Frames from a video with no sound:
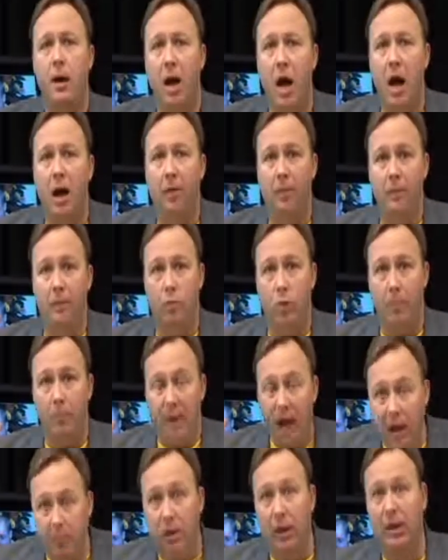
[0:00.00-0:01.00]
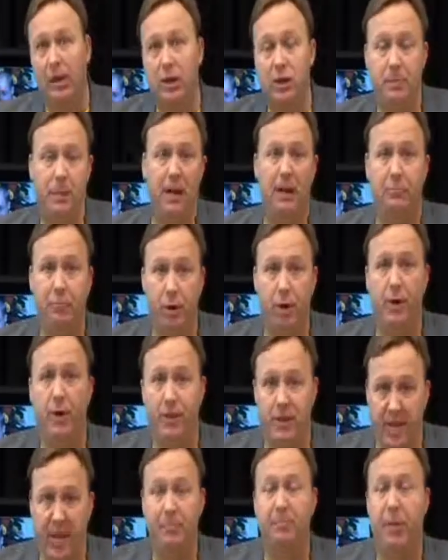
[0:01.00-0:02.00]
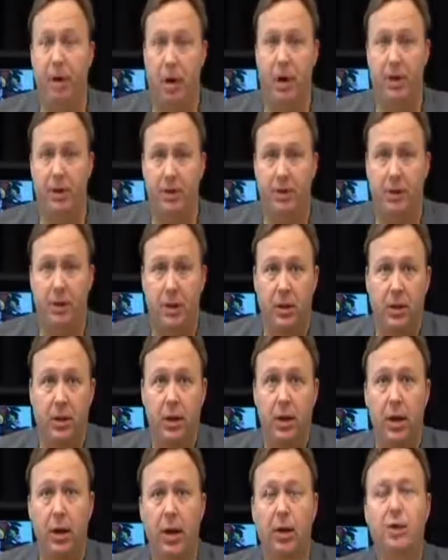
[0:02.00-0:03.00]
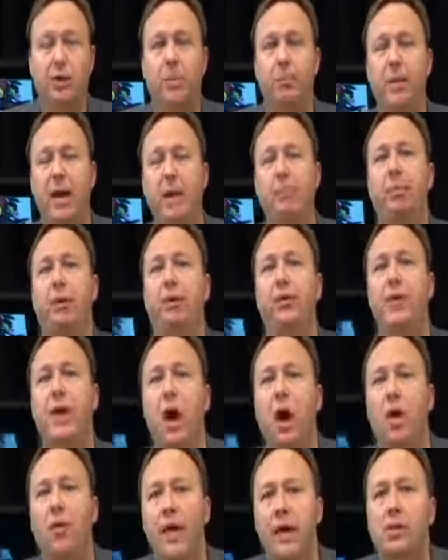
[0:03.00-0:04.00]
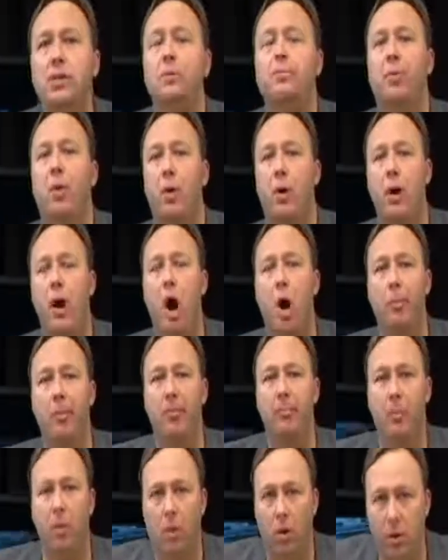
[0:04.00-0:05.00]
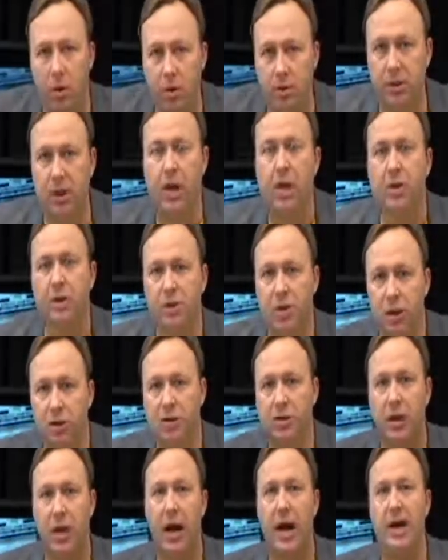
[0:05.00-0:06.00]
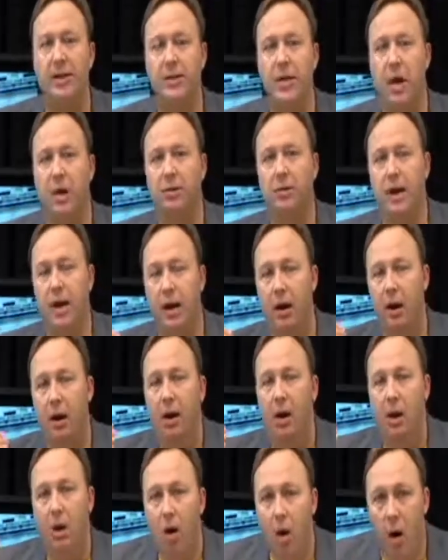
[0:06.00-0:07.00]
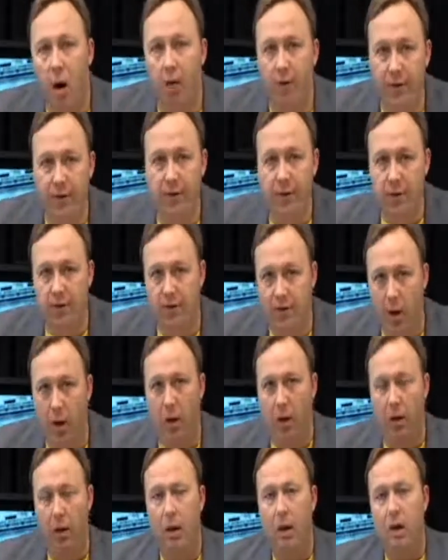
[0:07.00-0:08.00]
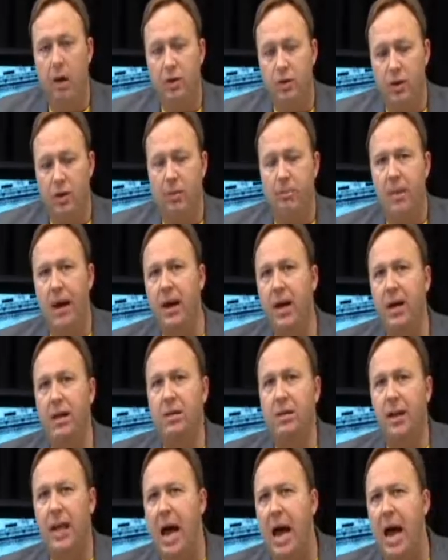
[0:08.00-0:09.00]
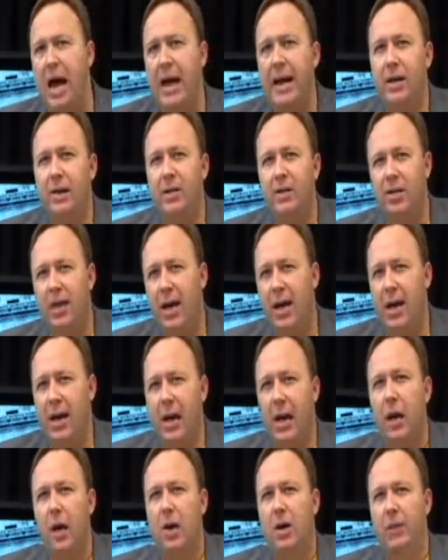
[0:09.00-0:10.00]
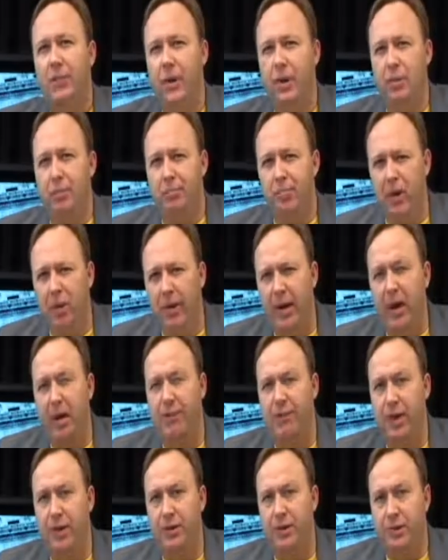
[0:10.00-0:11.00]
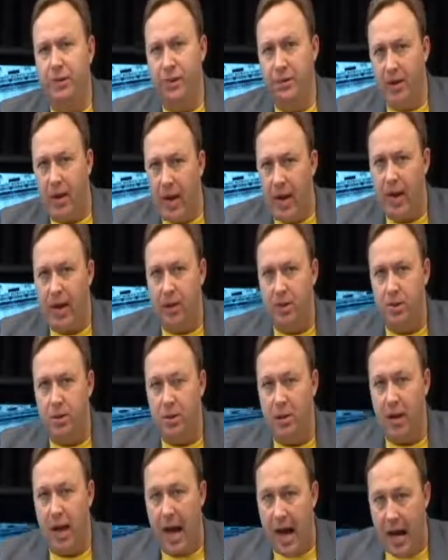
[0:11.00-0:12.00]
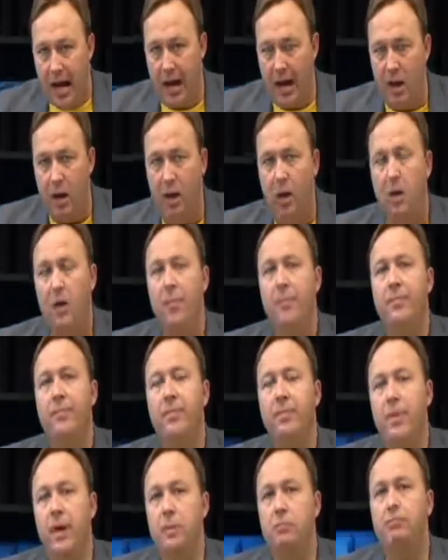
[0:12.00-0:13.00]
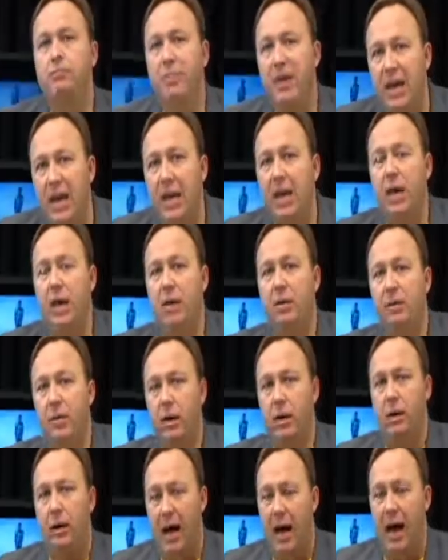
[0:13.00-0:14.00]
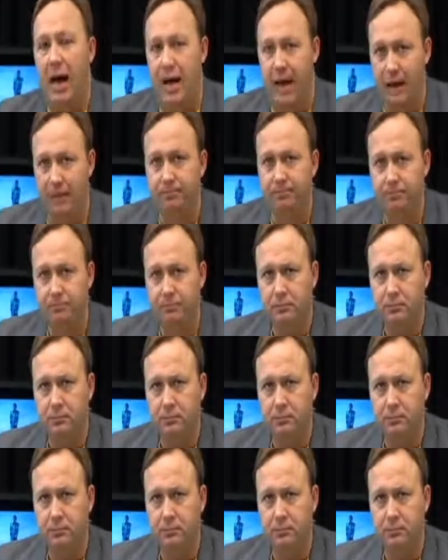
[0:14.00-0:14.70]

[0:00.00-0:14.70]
of Republicans being booed at tea parties because the people know they support open borders, socialized health care, all this control. So the media is lying and saying these booing events are staged, A. Then B, they're lying